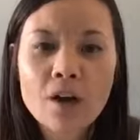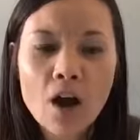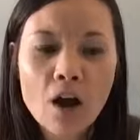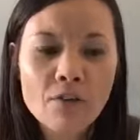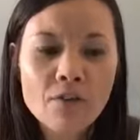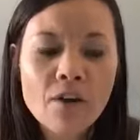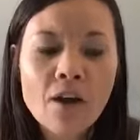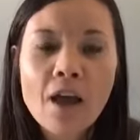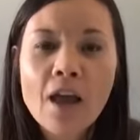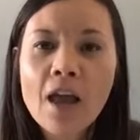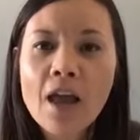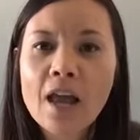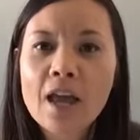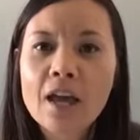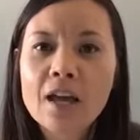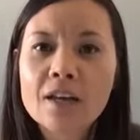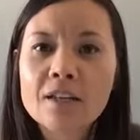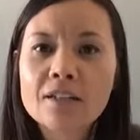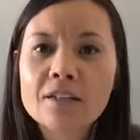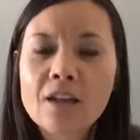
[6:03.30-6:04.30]
off.
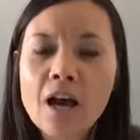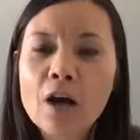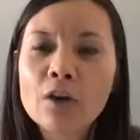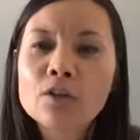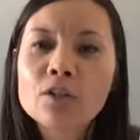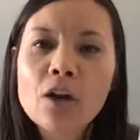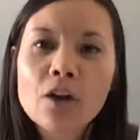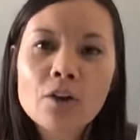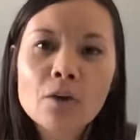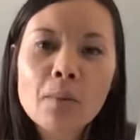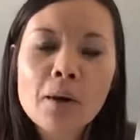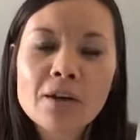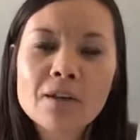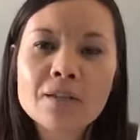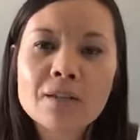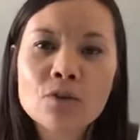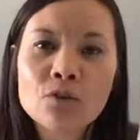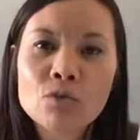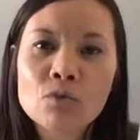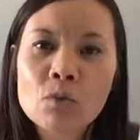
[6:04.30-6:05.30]
And I'll talk about
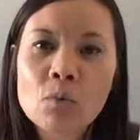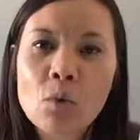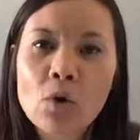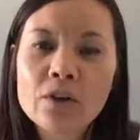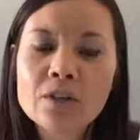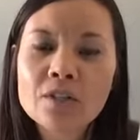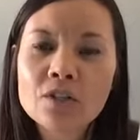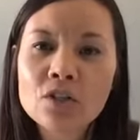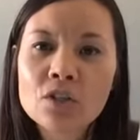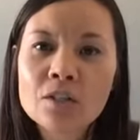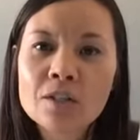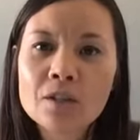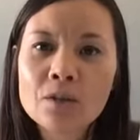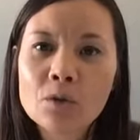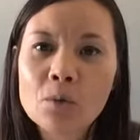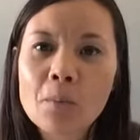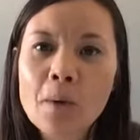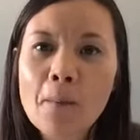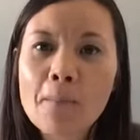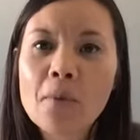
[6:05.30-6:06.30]
essential rewards in just a
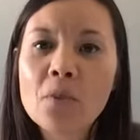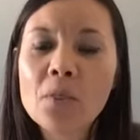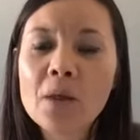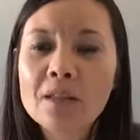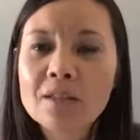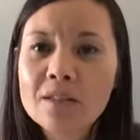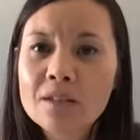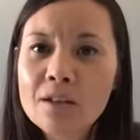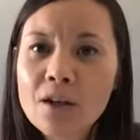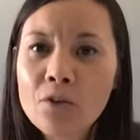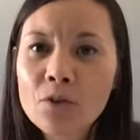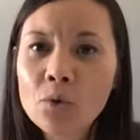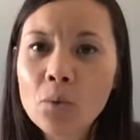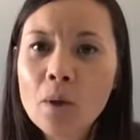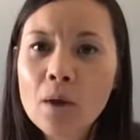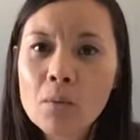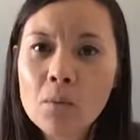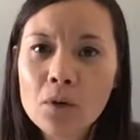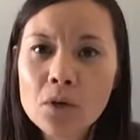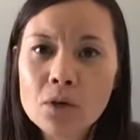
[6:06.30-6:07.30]
little bit, but that's another
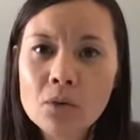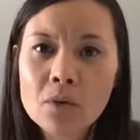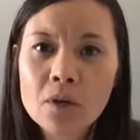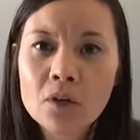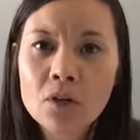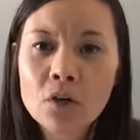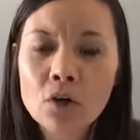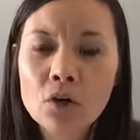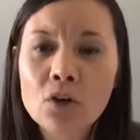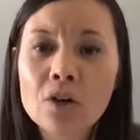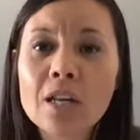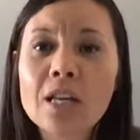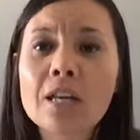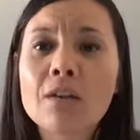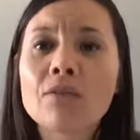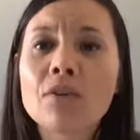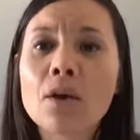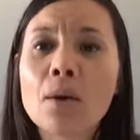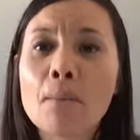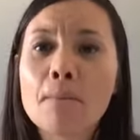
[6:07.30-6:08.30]
way where you can earn
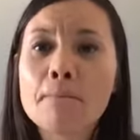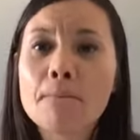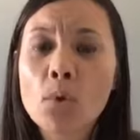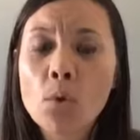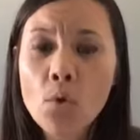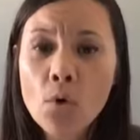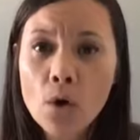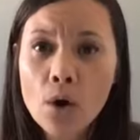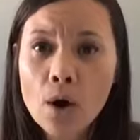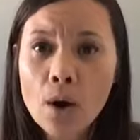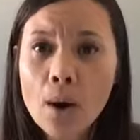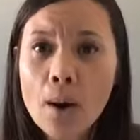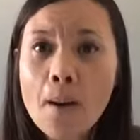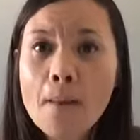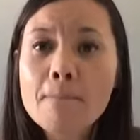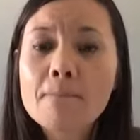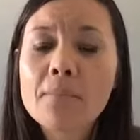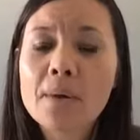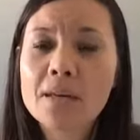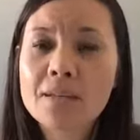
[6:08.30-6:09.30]
even more
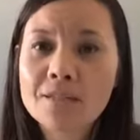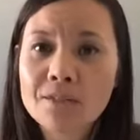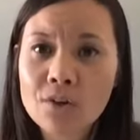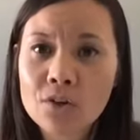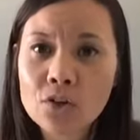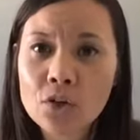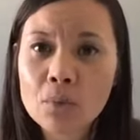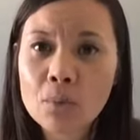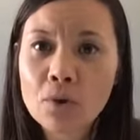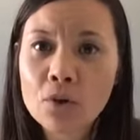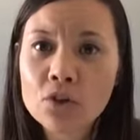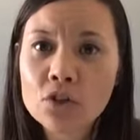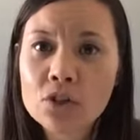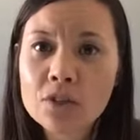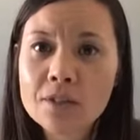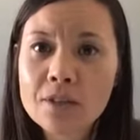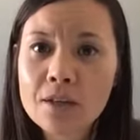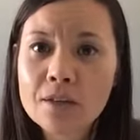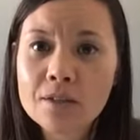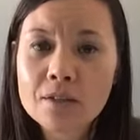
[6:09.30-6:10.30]
based on your
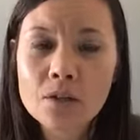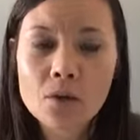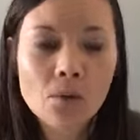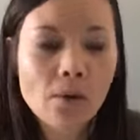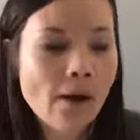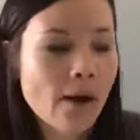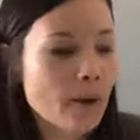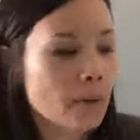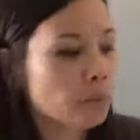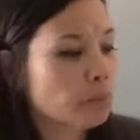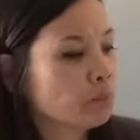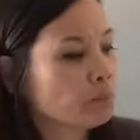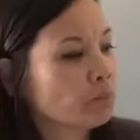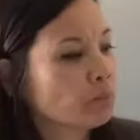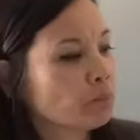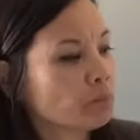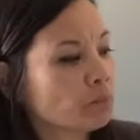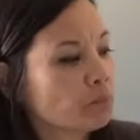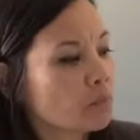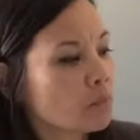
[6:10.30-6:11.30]
purchases, okay?
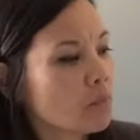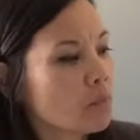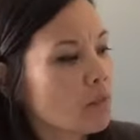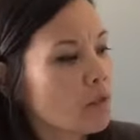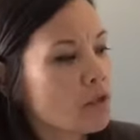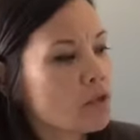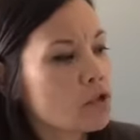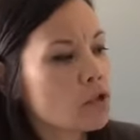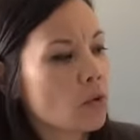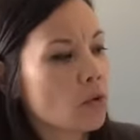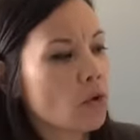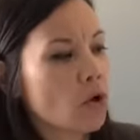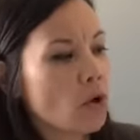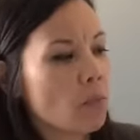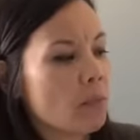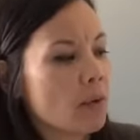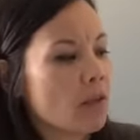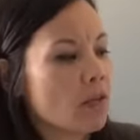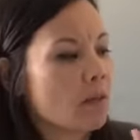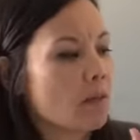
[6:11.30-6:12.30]
So
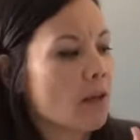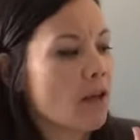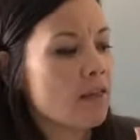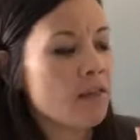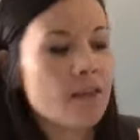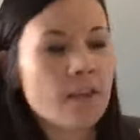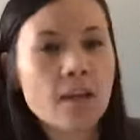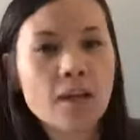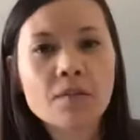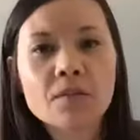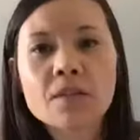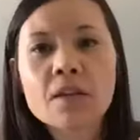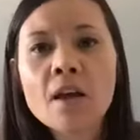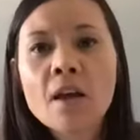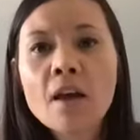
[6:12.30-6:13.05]
copaiba and thiis.